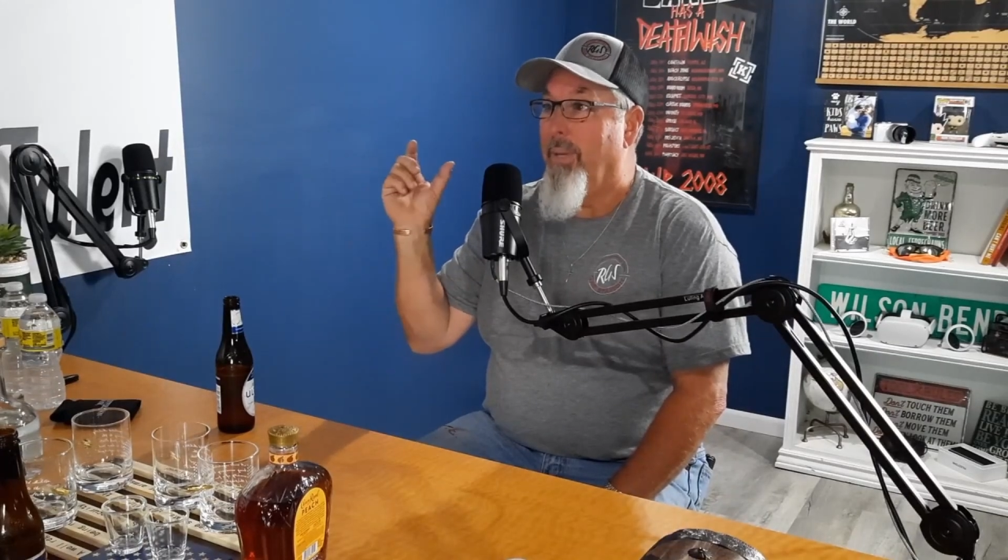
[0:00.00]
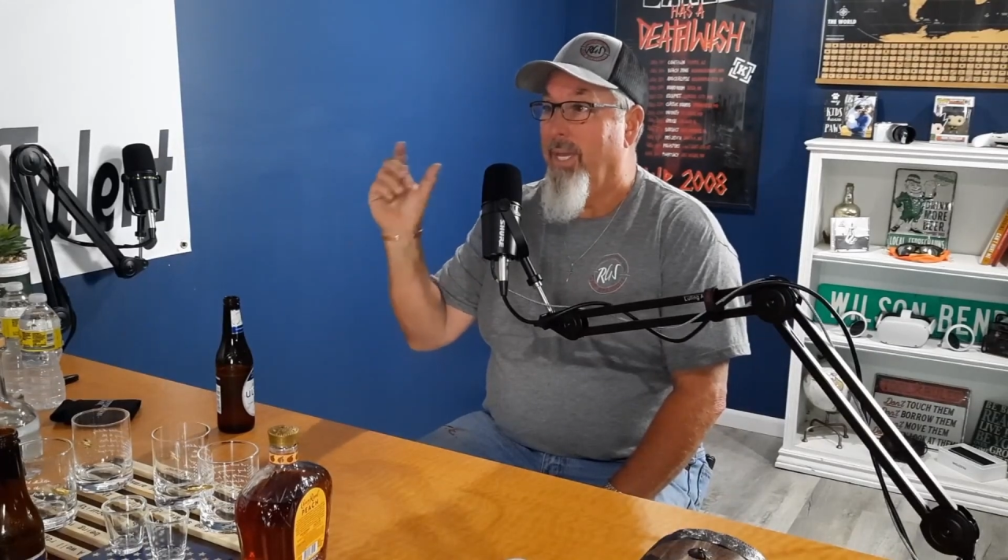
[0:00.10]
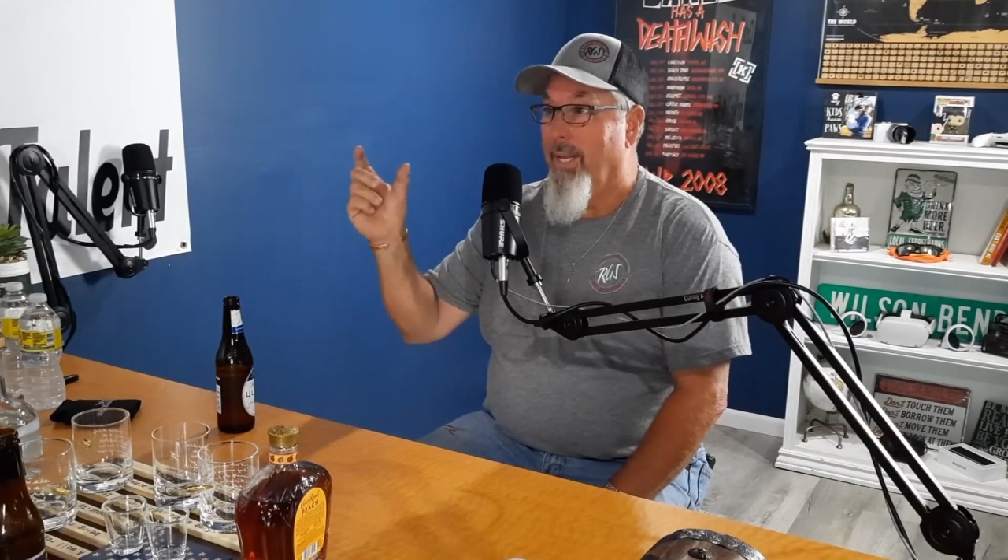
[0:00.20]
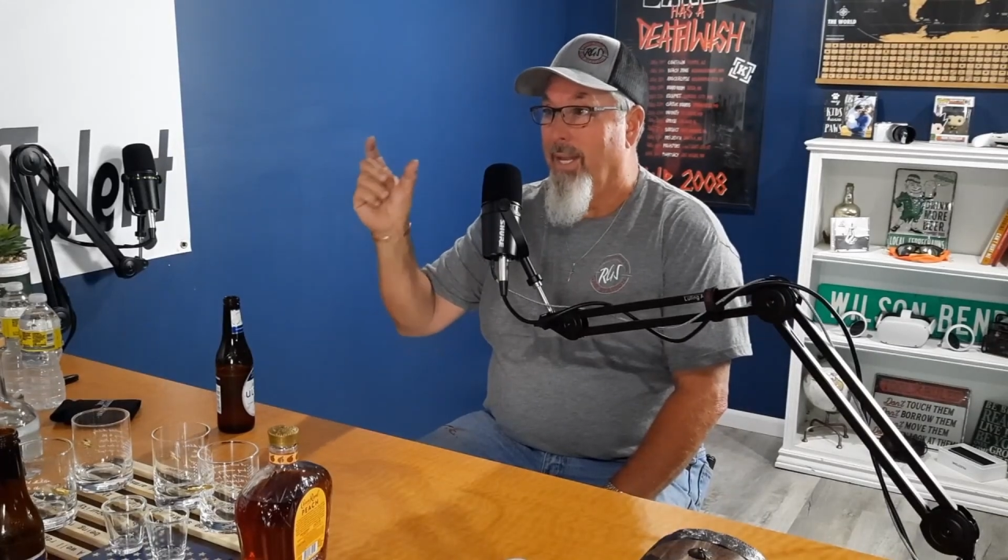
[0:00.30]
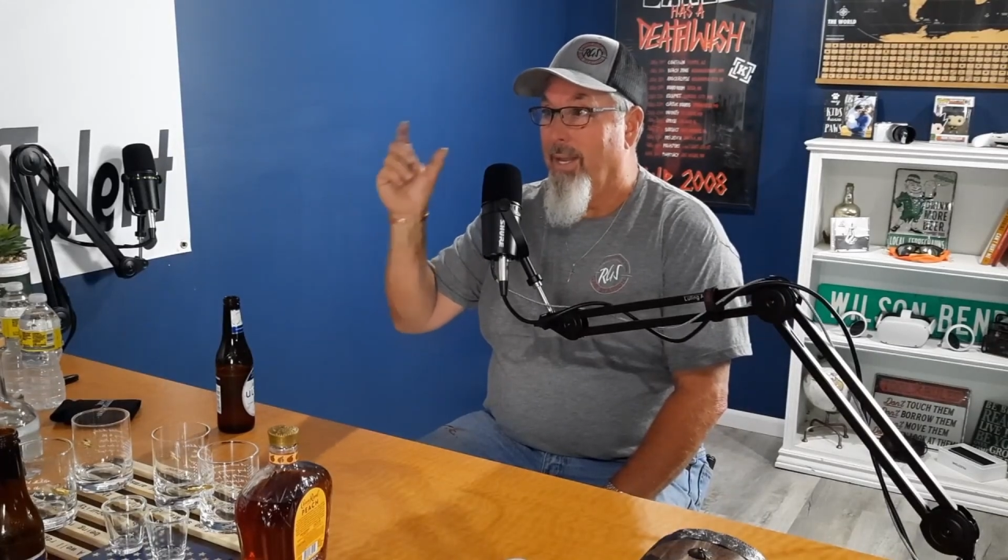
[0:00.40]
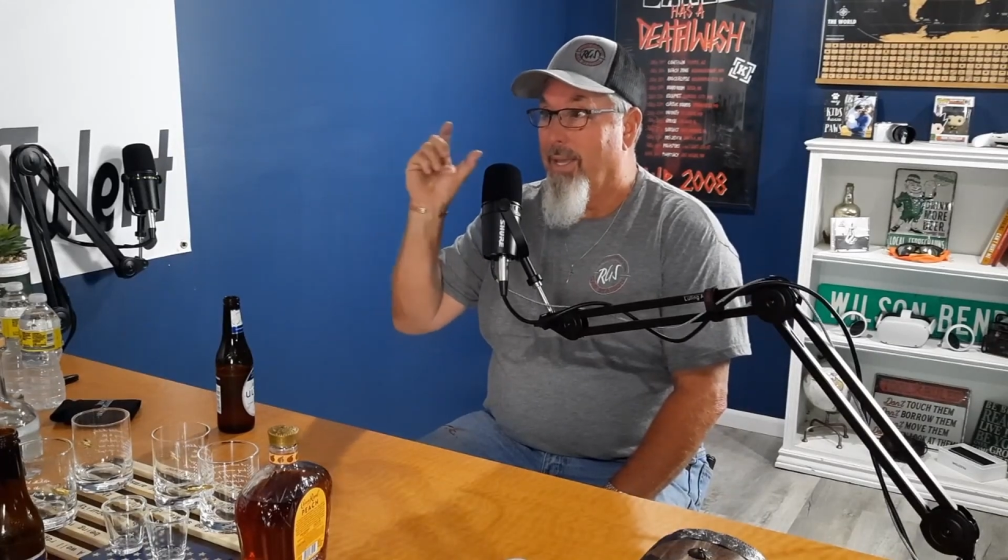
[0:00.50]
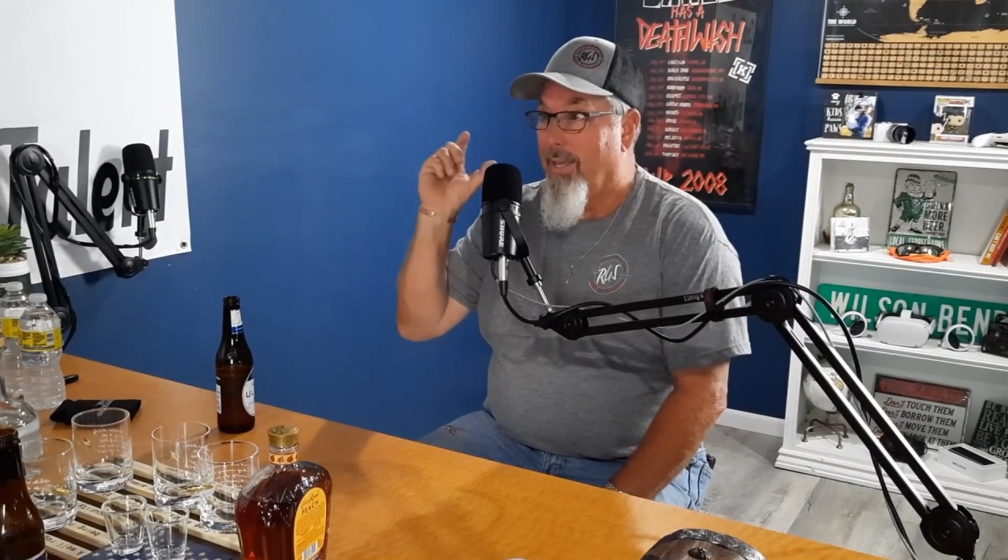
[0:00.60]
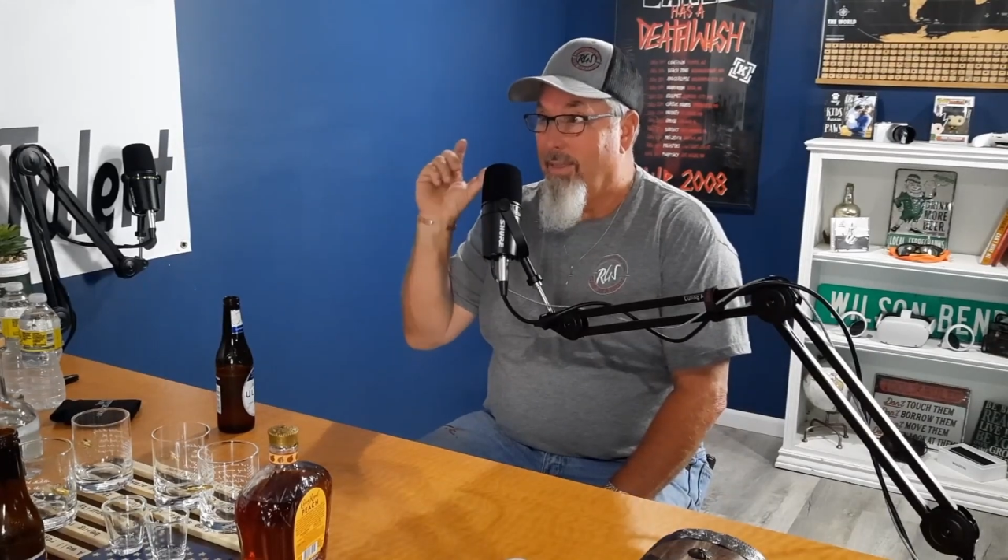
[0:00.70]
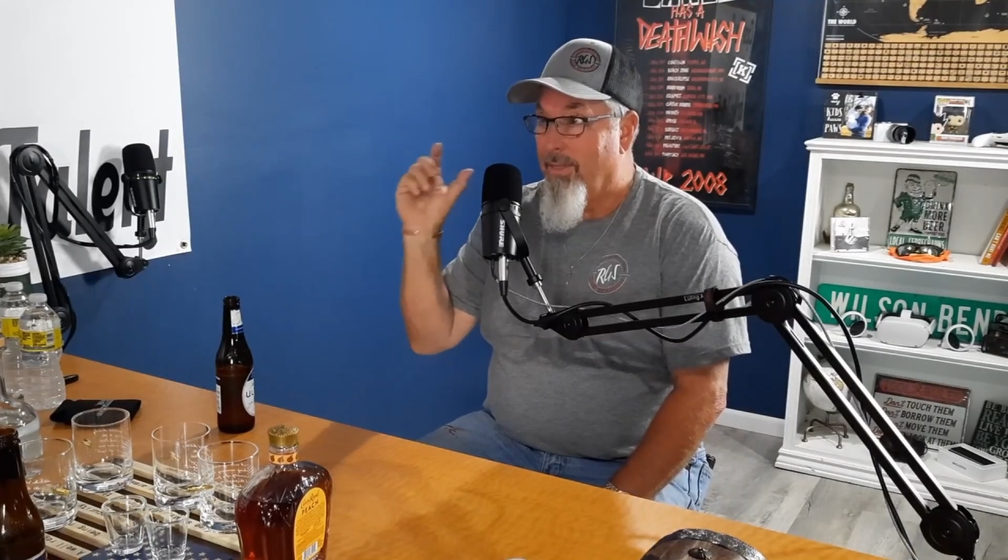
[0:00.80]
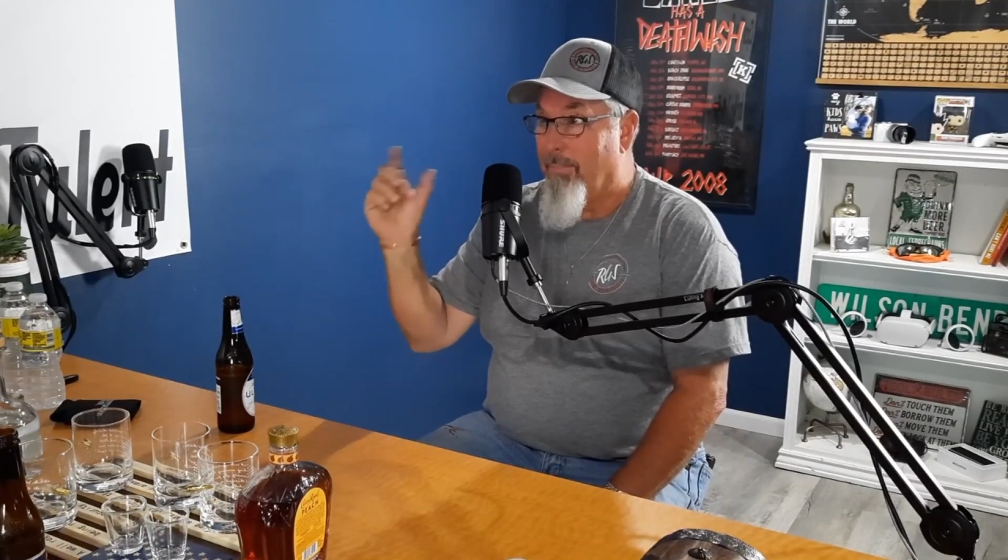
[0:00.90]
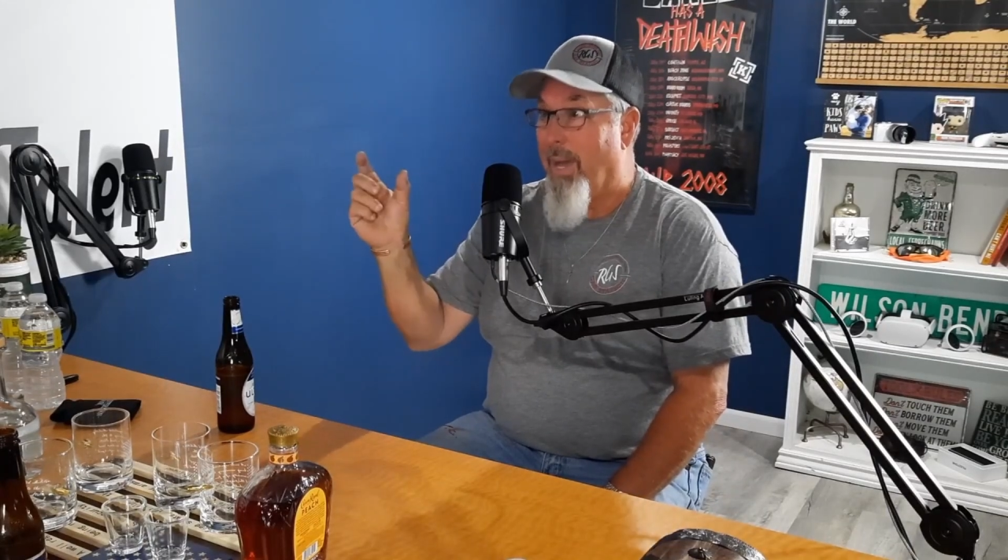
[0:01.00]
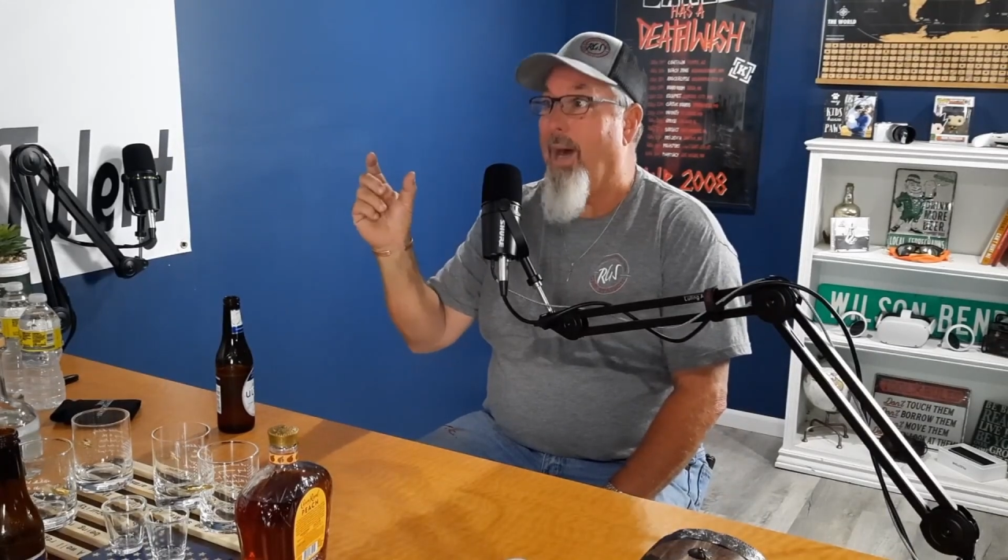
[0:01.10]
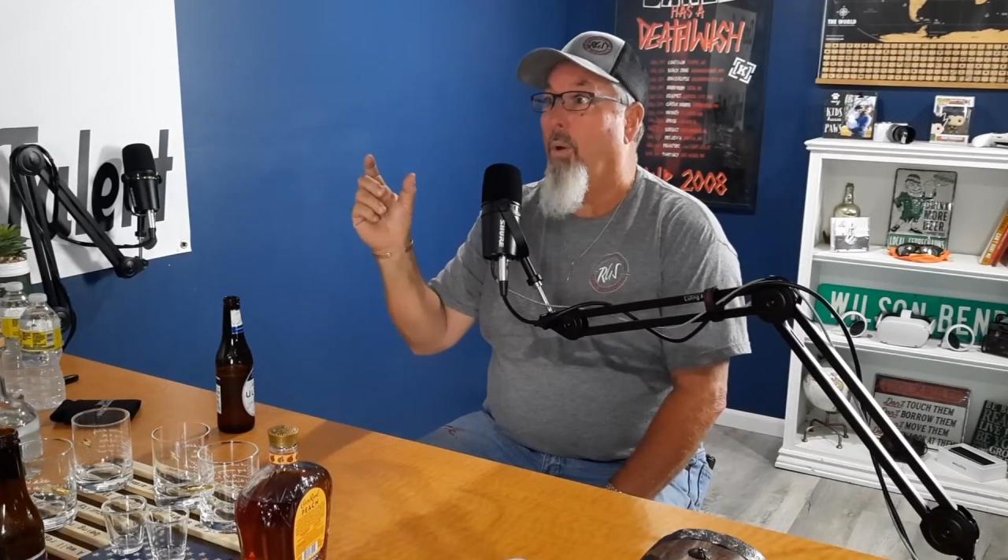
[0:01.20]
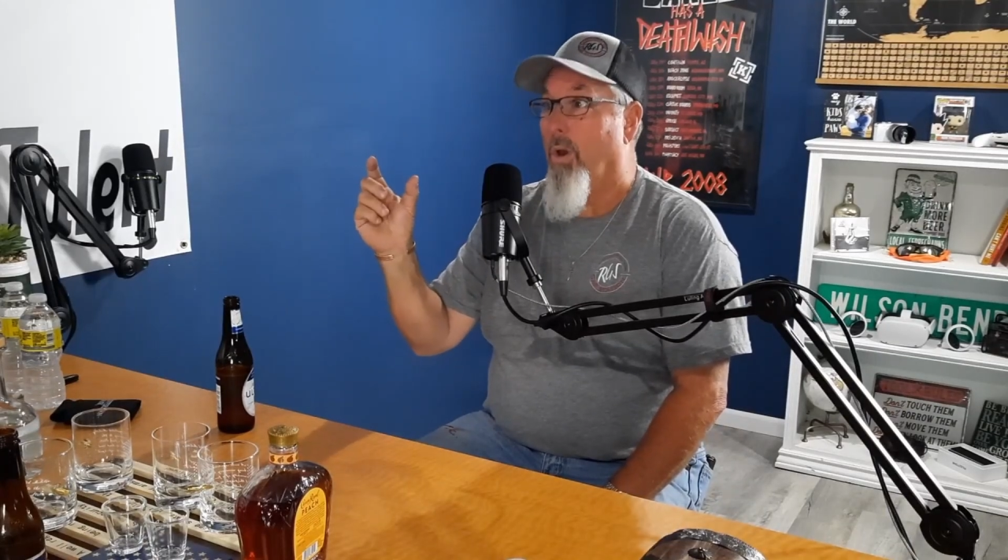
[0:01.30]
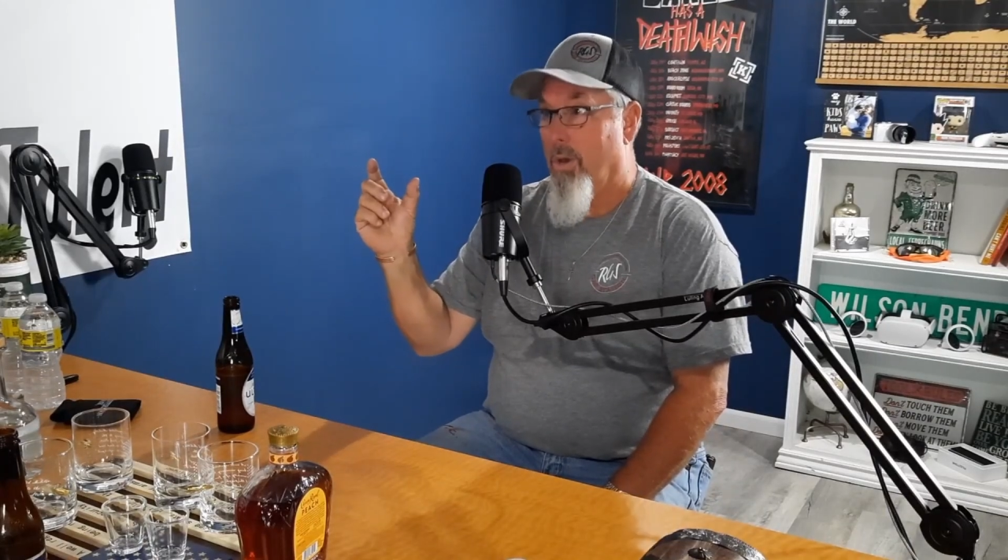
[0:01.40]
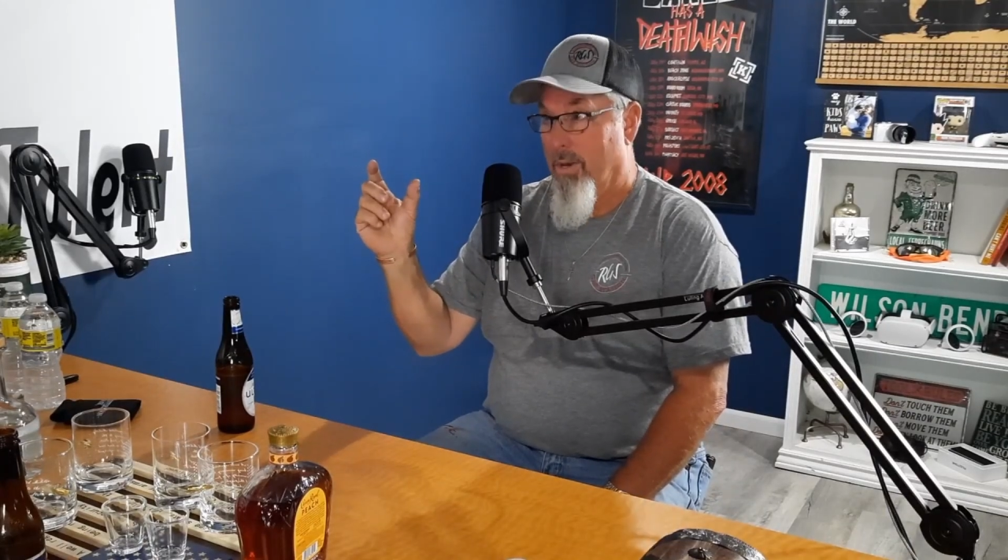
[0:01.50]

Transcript: hitting the power